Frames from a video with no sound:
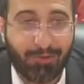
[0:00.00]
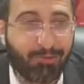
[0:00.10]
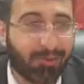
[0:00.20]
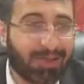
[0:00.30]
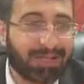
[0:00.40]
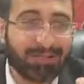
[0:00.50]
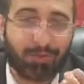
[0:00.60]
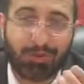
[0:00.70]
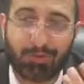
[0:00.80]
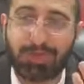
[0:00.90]
Where we got the
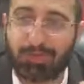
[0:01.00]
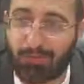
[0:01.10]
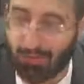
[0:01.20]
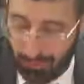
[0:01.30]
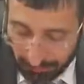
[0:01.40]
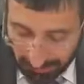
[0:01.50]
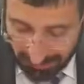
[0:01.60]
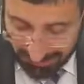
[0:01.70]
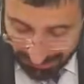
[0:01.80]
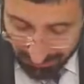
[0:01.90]
word window from?
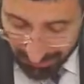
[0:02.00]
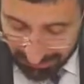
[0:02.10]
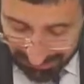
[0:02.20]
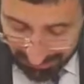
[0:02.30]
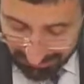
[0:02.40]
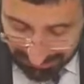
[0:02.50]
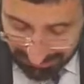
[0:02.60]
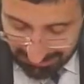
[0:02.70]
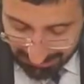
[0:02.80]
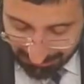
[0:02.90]
Emor laem,
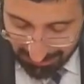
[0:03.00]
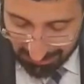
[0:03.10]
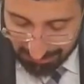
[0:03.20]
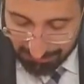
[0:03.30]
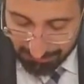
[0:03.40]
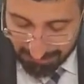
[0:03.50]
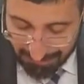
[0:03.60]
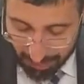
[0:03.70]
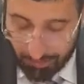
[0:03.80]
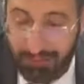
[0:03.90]
tell them,
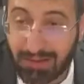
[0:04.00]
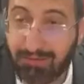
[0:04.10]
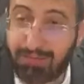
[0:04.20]
melo vav.